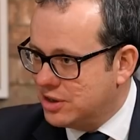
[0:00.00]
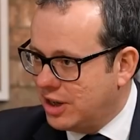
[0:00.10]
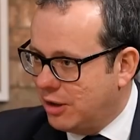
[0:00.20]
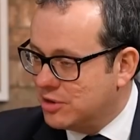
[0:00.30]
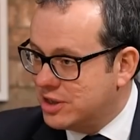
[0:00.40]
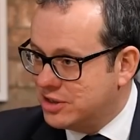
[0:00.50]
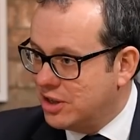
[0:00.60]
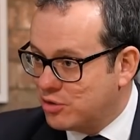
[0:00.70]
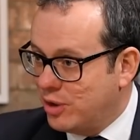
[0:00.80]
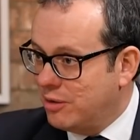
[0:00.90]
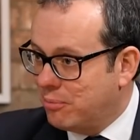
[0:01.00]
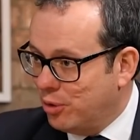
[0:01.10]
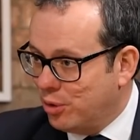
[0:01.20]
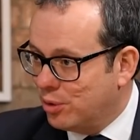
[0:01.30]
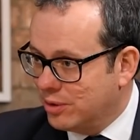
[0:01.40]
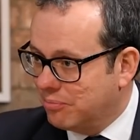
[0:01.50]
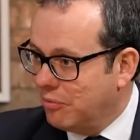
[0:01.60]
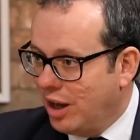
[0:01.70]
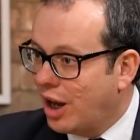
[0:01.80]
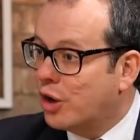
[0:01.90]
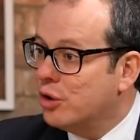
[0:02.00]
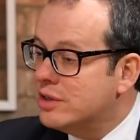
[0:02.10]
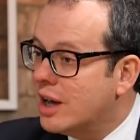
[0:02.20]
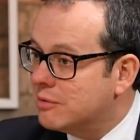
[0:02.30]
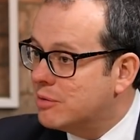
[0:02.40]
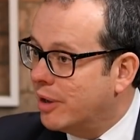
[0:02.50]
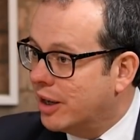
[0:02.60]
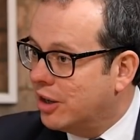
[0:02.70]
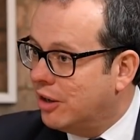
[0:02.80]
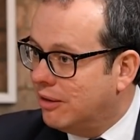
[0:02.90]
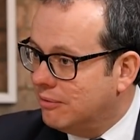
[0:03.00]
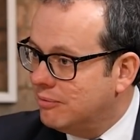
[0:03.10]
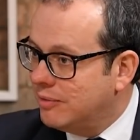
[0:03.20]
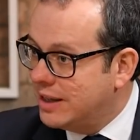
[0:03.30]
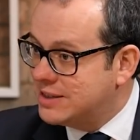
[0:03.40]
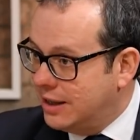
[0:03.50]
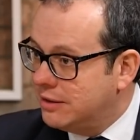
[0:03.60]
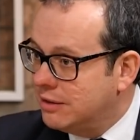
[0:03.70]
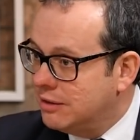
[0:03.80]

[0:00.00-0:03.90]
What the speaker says: show, and she's just written a book called A Good Time to Be a Girl. Is it?